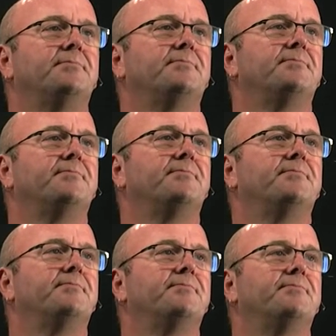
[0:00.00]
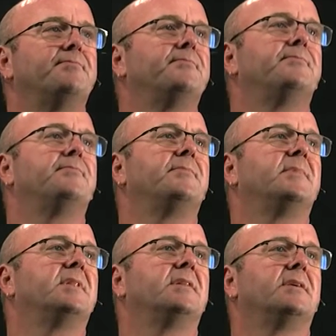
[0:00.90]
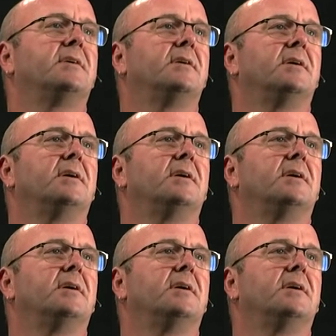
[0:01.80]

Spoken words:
Nobody speaks.